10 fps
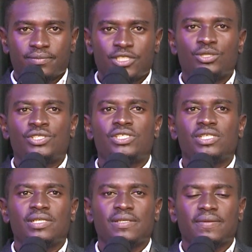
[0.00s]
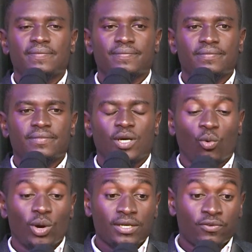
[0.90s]
But you see,
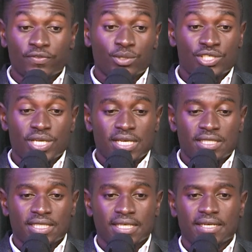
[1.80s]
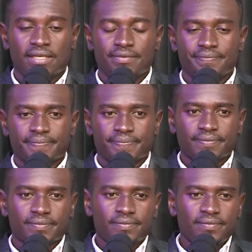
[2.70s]
one of those days again,
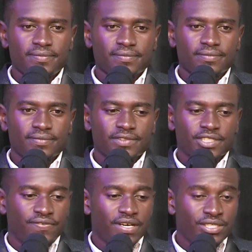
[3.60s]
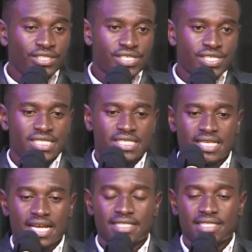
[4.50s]
the Pharisees
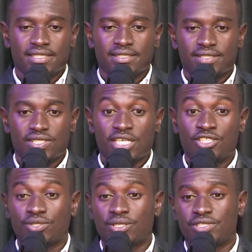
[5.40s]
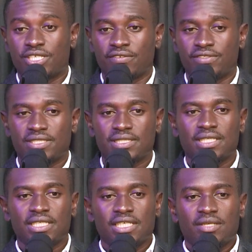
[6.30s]
sat and said to
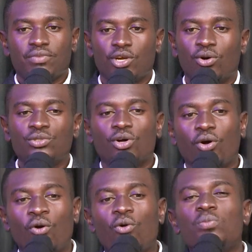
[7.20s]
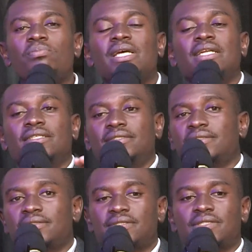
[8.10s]
themselves, "Behold, all men
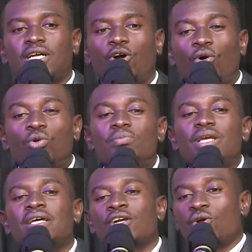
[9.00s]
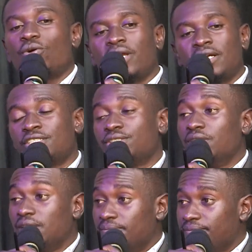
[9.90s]
are going unto
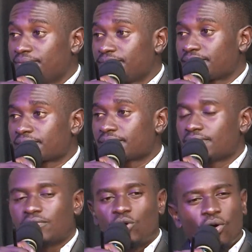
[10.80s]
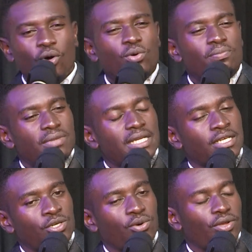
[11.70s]
him. All men
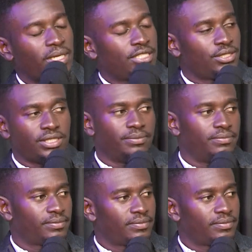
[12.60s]
are going unto him."